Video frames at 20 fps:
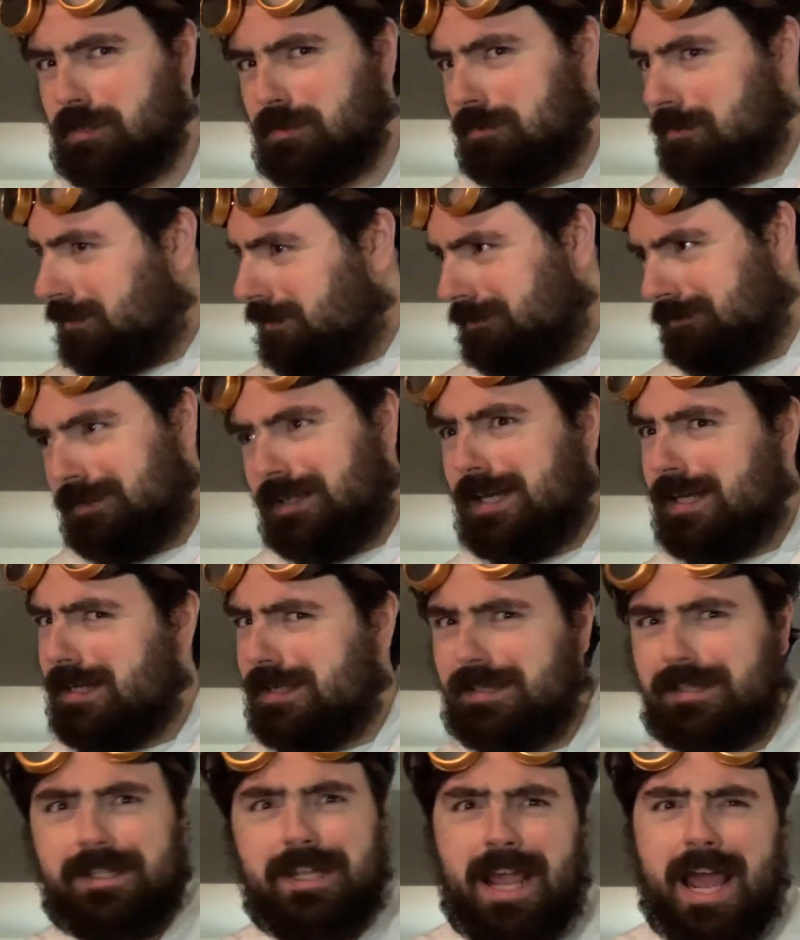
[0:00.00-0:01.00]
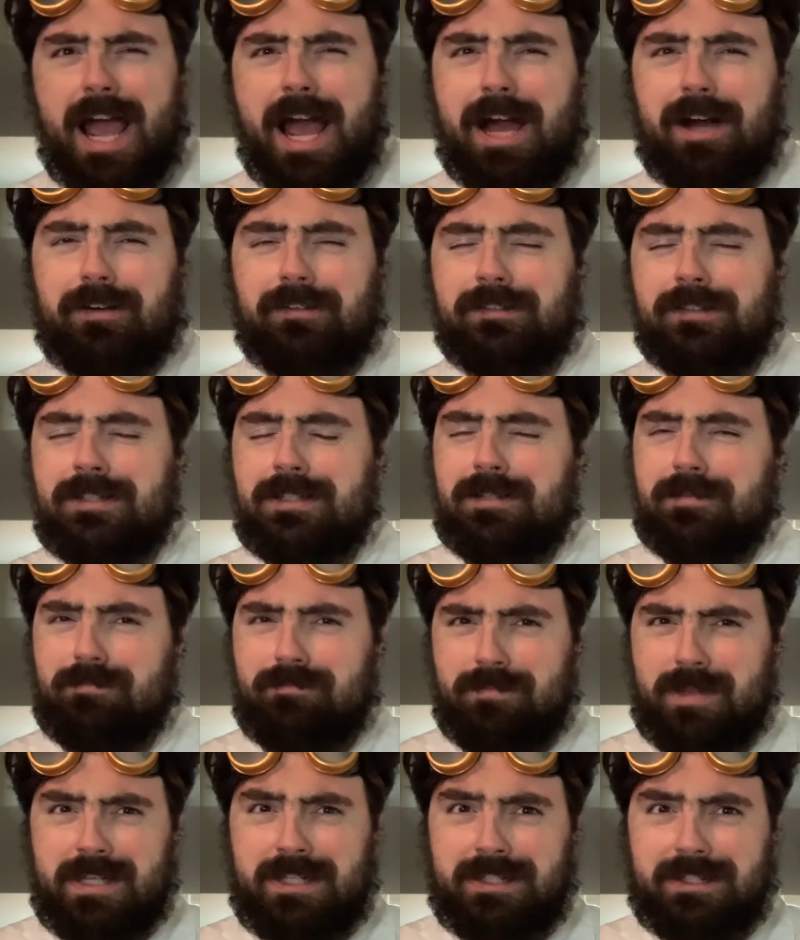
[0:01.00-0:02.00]
you on right now,
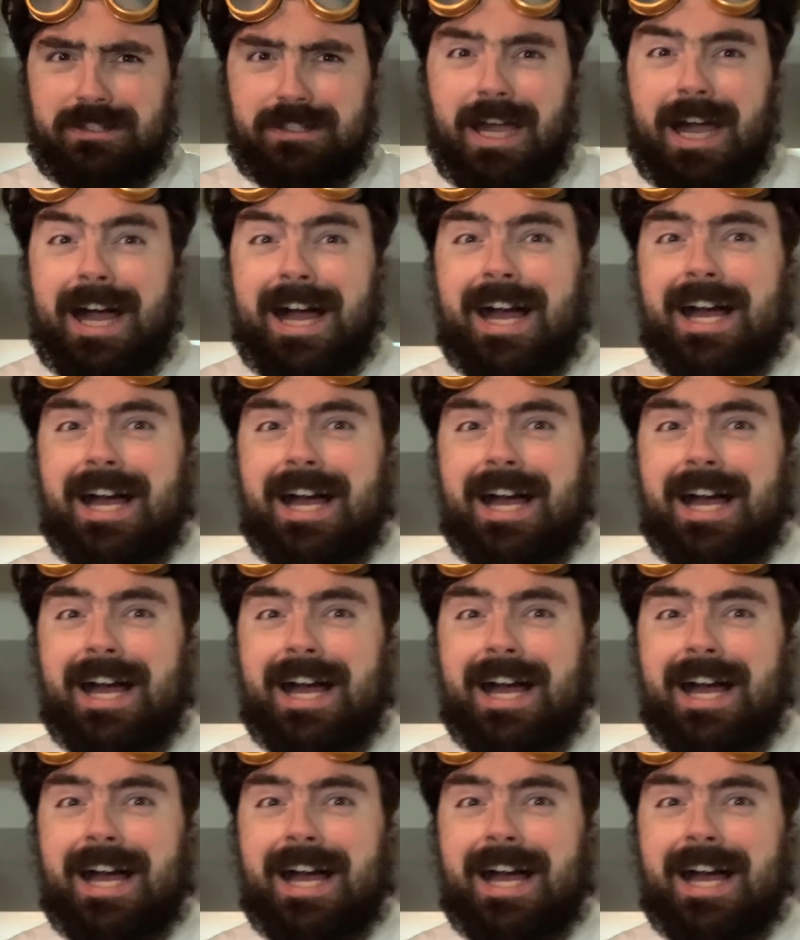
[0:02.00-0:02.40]
mister.